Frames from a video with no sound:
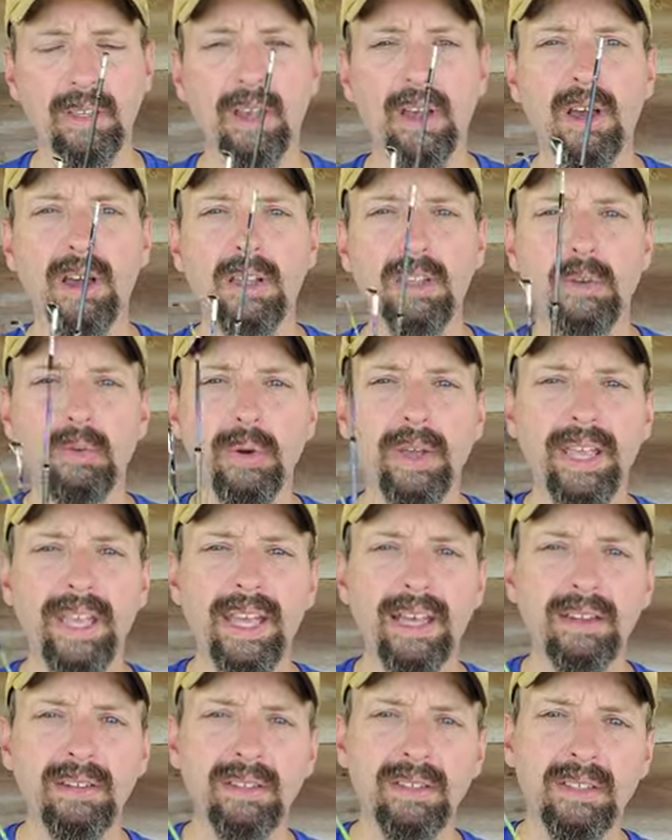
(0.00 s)
all the way
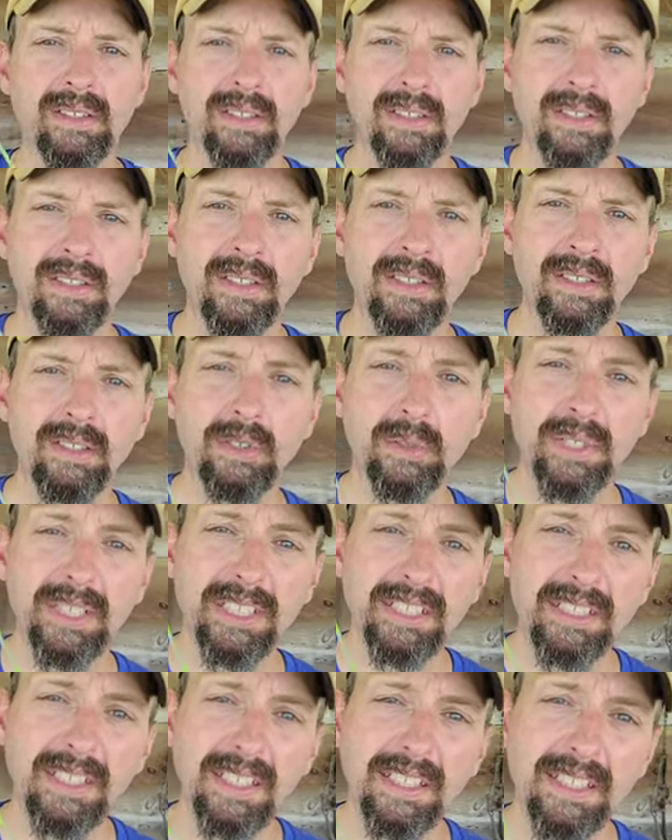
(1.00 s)
out to
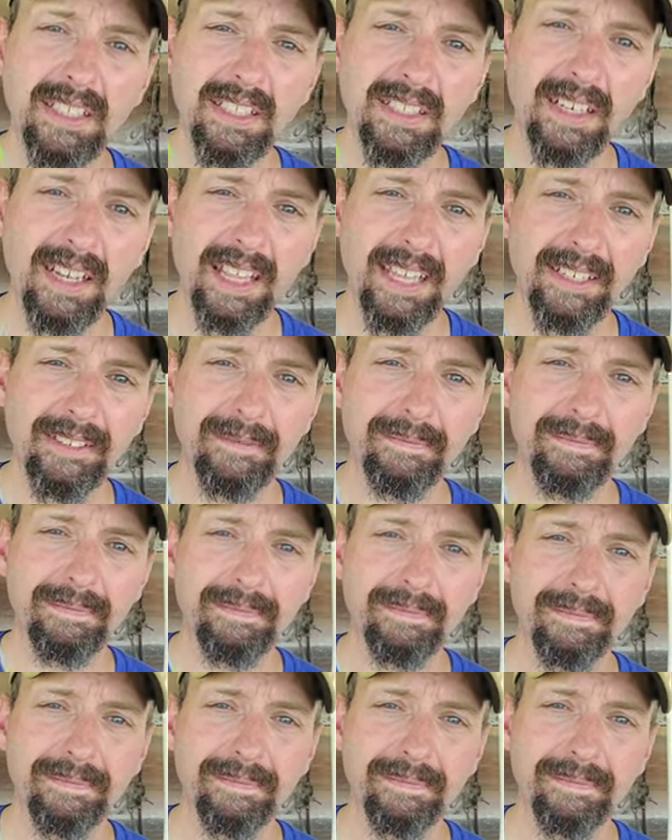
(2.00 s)
extended light.